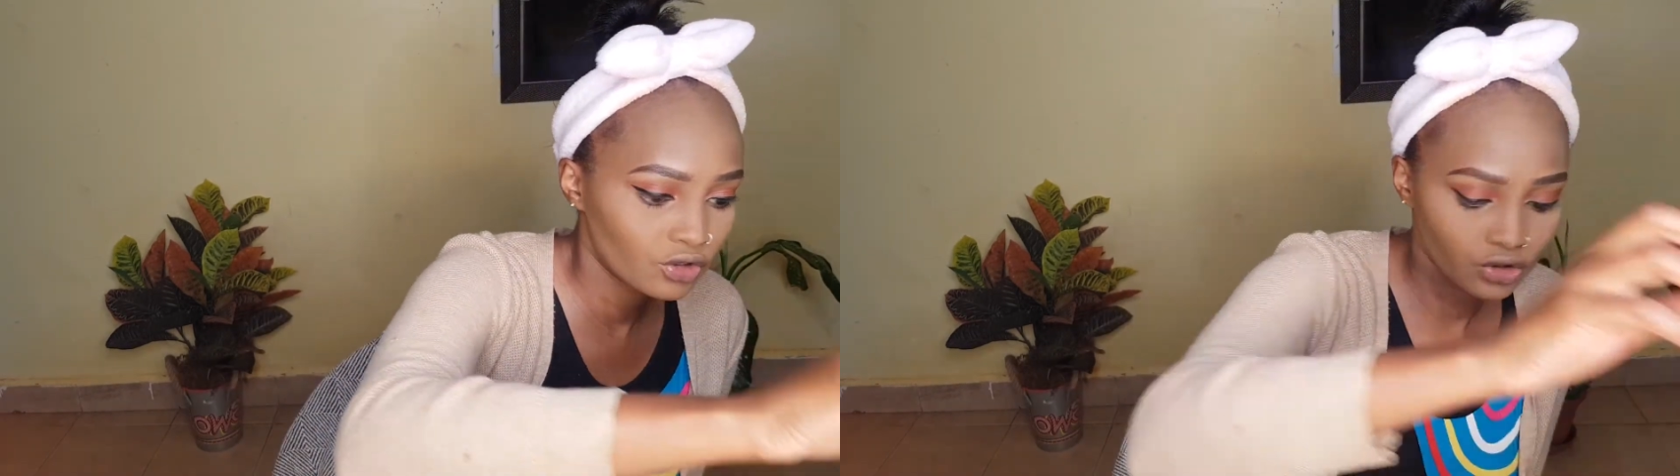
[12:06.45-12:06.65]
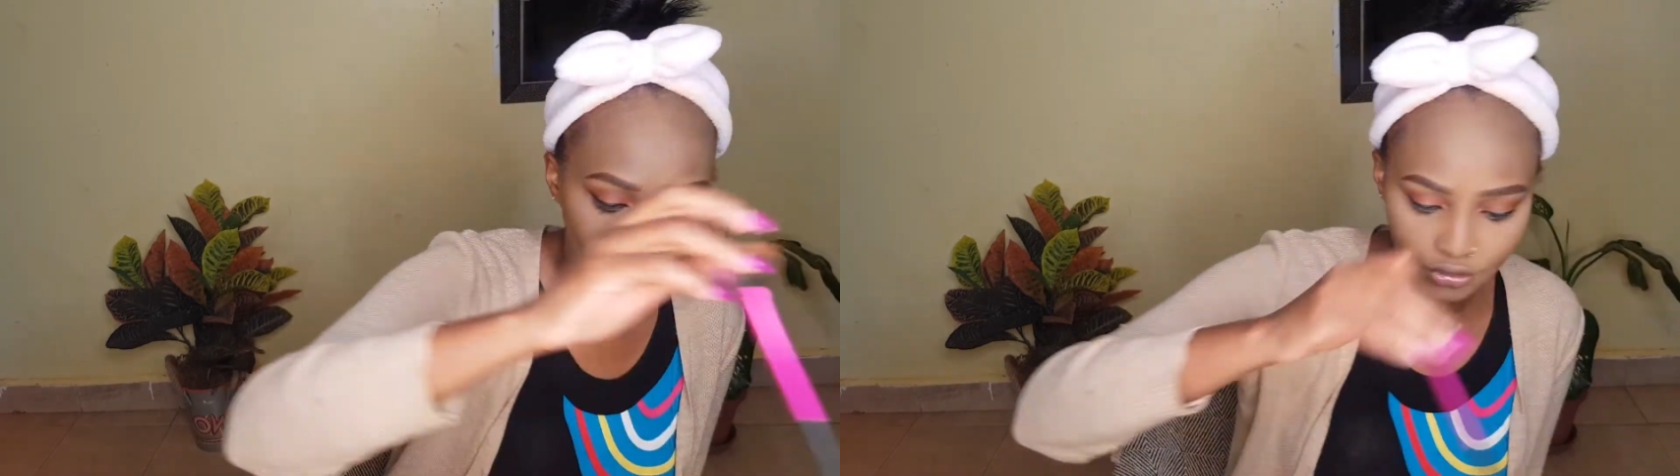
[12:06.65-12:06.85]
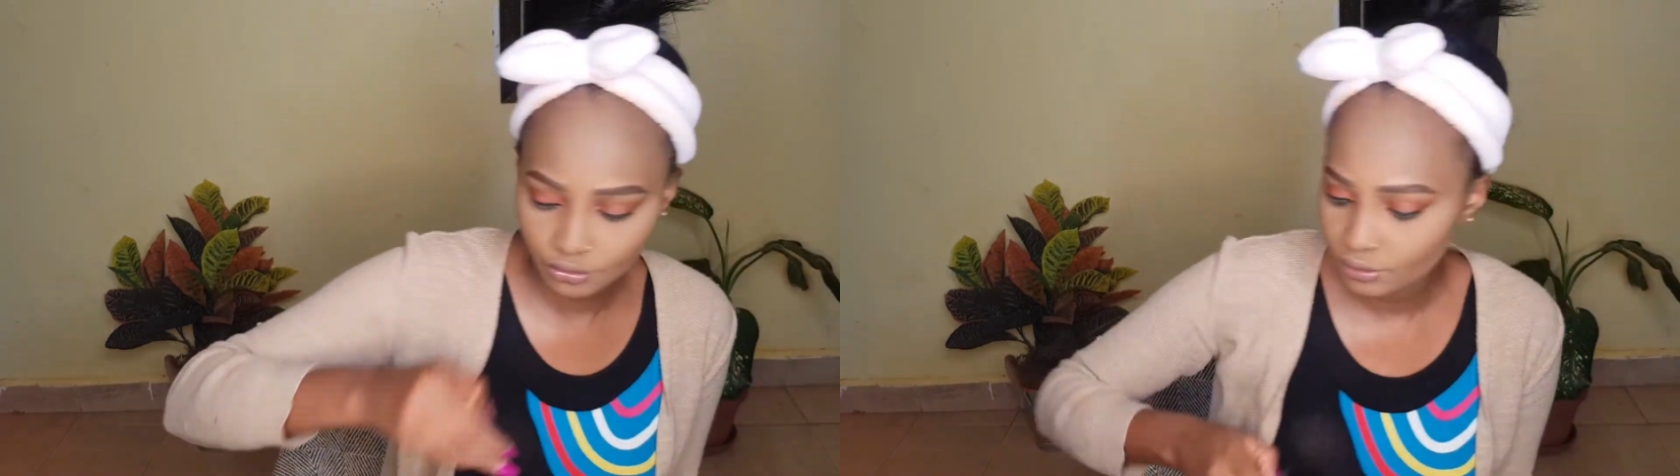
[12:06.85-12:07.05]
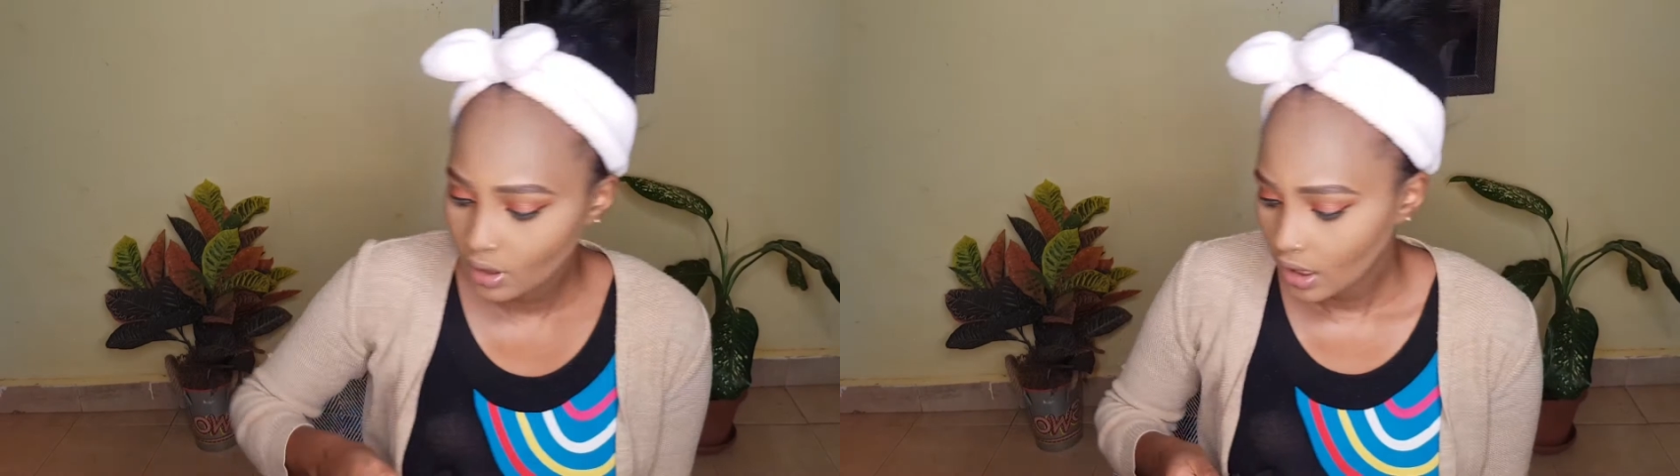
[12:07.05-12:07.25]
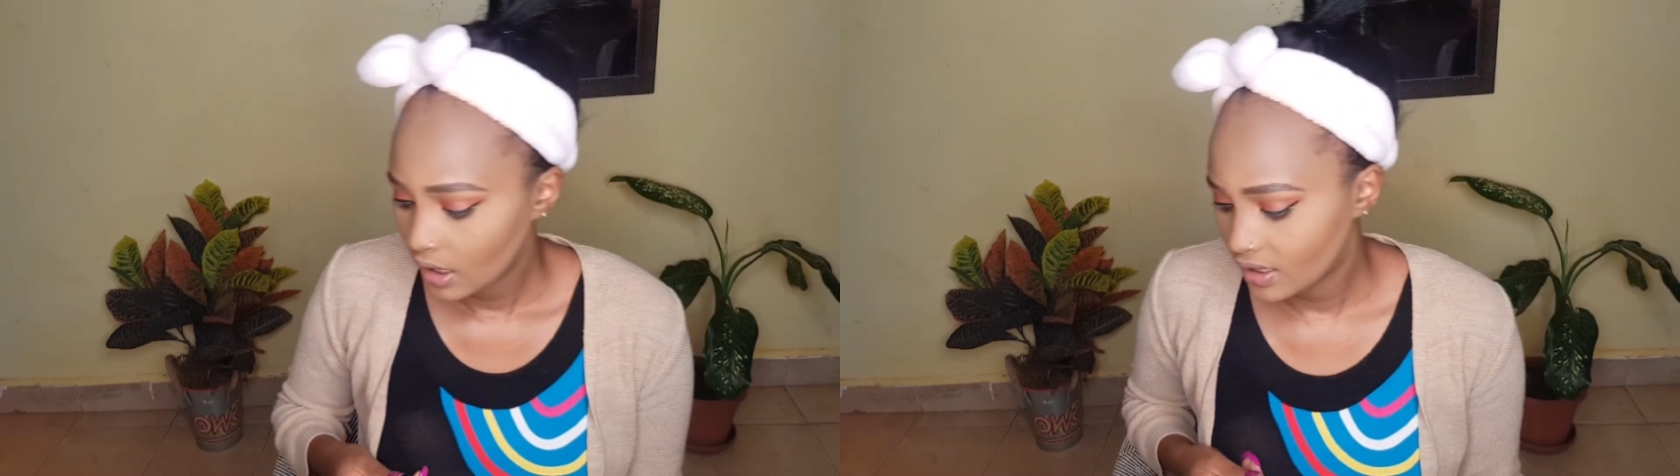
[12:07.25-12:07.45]
to do
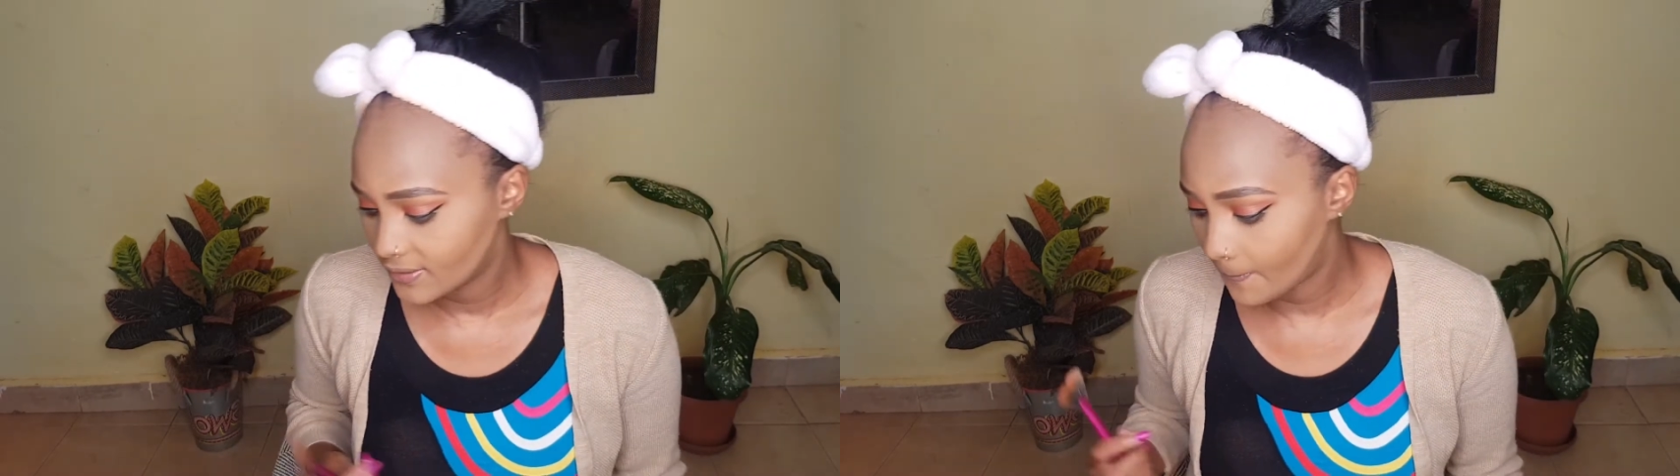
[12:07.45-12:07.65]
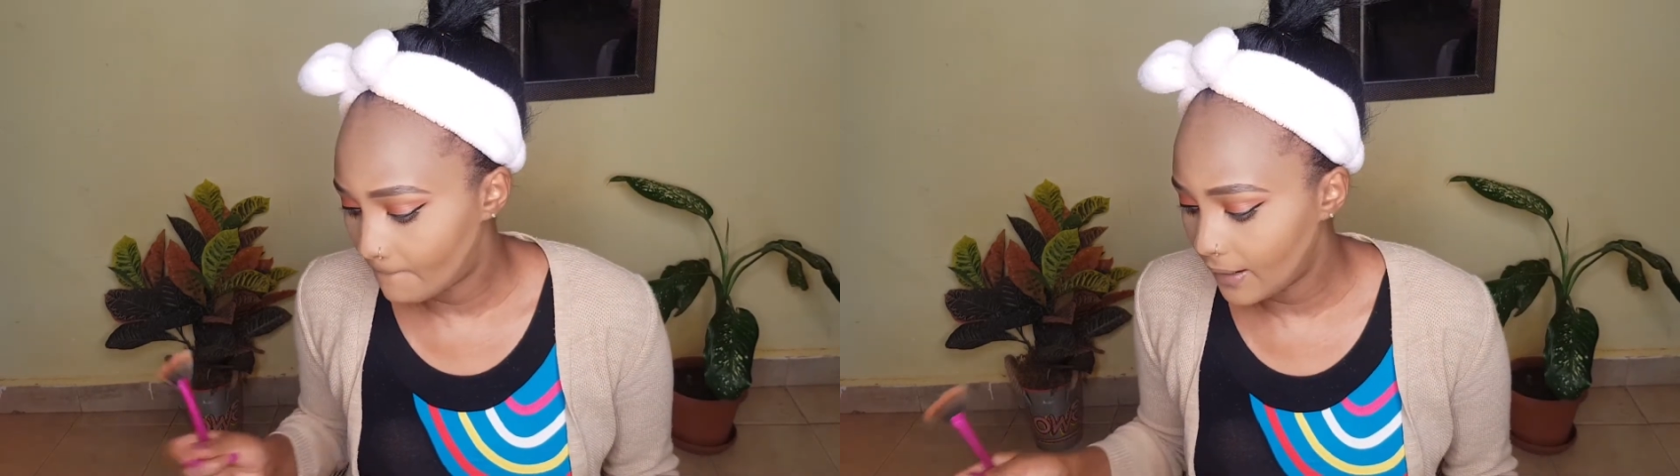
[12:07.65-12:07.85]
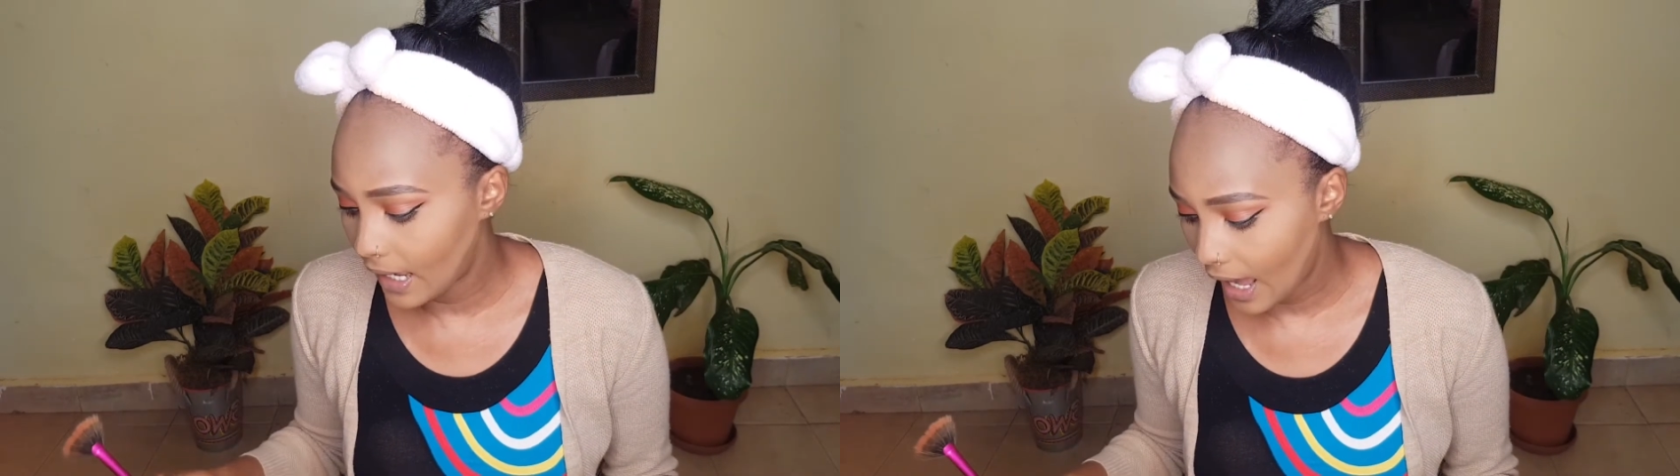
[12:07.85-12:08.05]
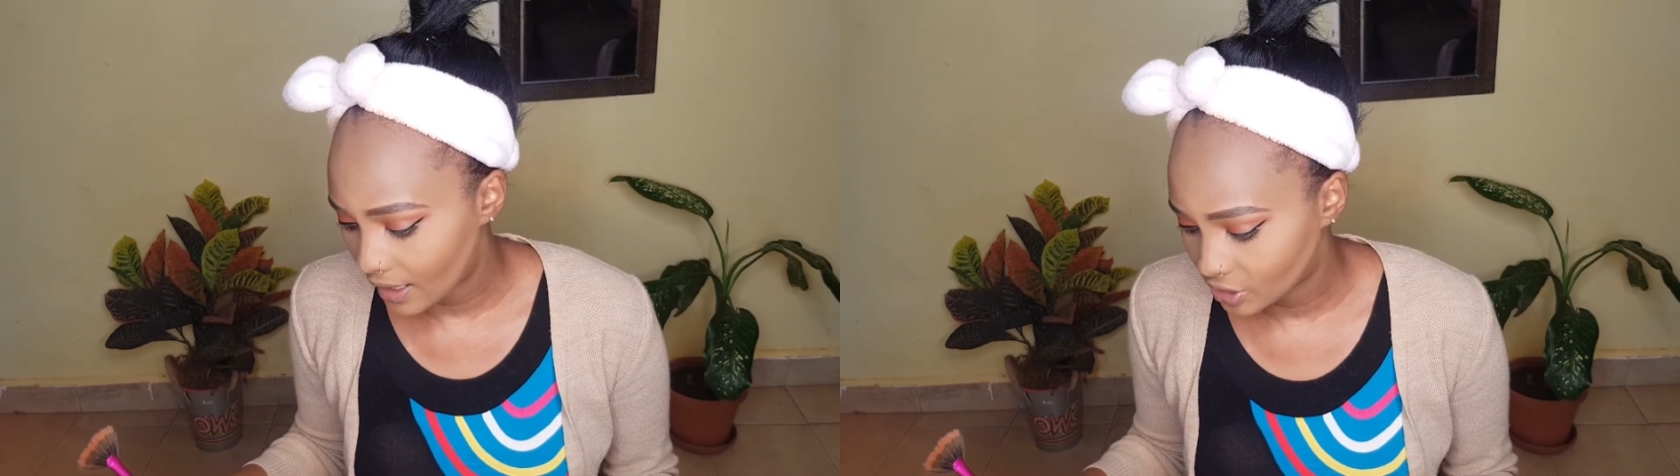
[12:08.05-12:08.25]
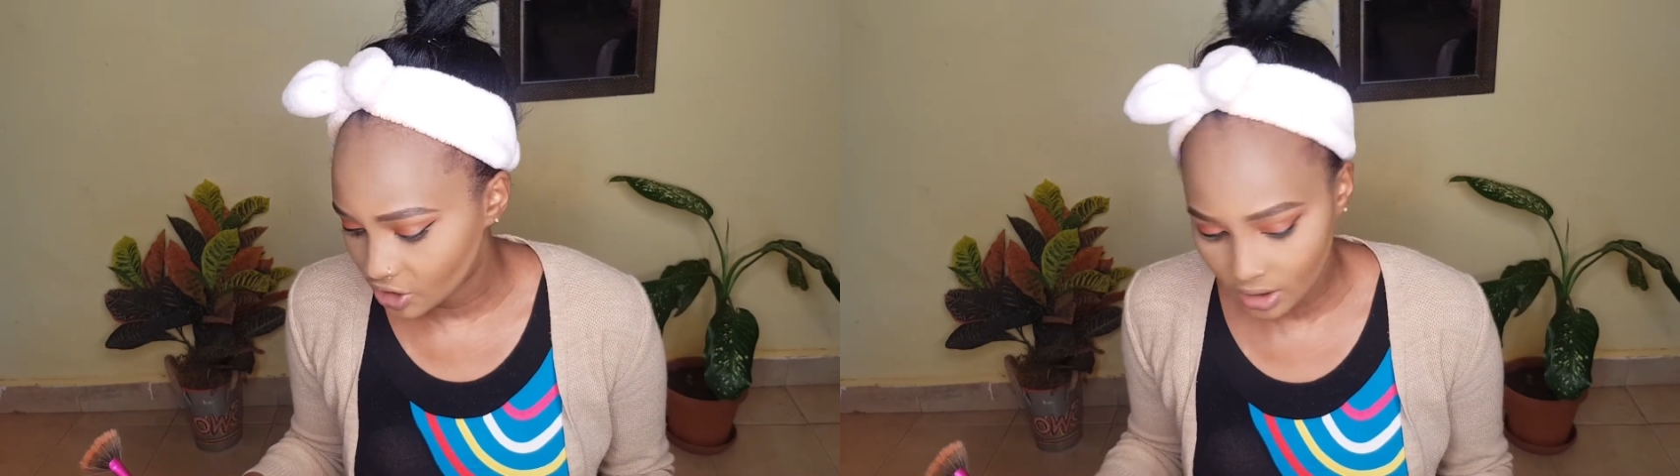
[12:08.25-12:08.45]
is blush.